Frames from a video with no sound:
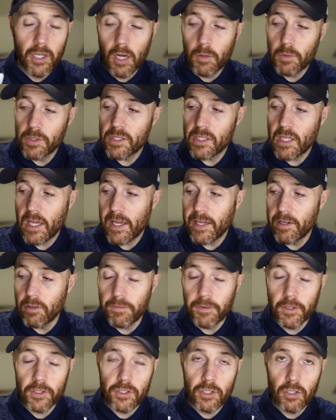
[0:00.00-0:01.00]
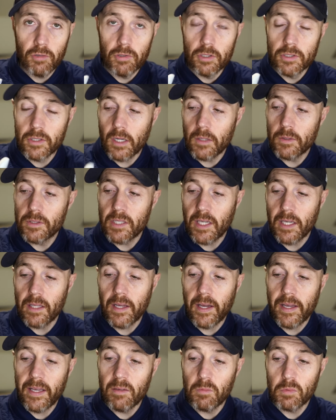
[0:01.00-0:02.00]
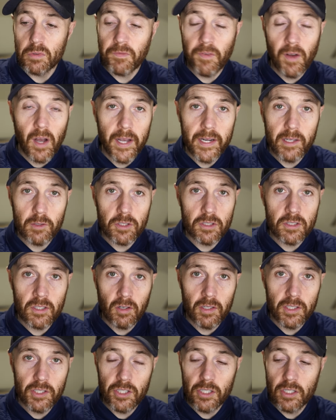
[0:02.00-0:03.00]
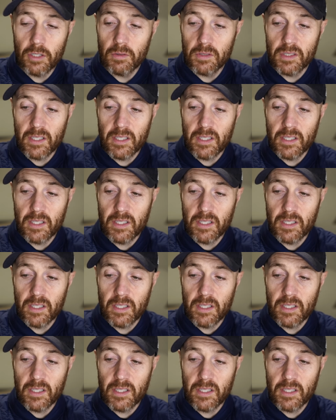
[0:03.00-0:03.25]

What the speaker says: I would say, or first two runs, I would say that it was fine. It was a solid shoe.